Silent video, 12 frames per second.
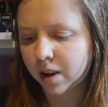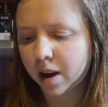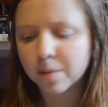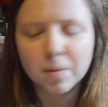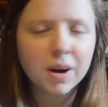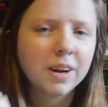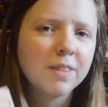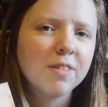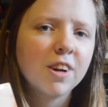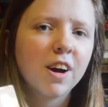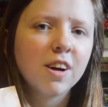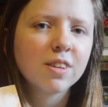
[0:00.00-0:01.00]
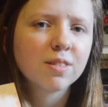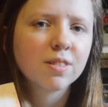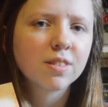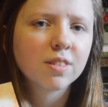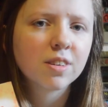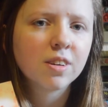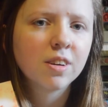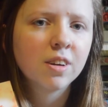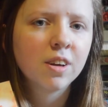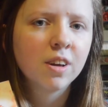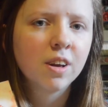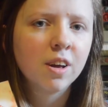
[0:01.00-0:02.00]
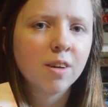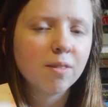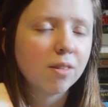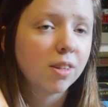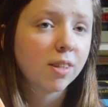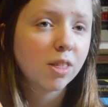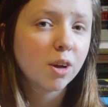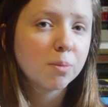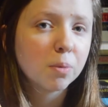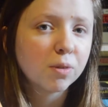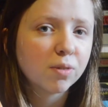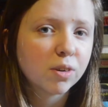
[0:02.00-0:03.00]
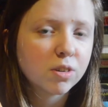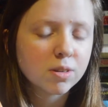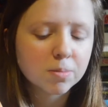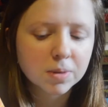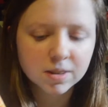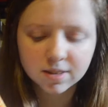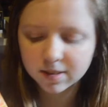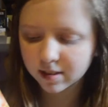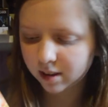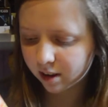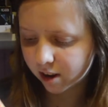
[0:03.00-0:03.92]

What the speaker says: I might even ask for the third book for Christmas.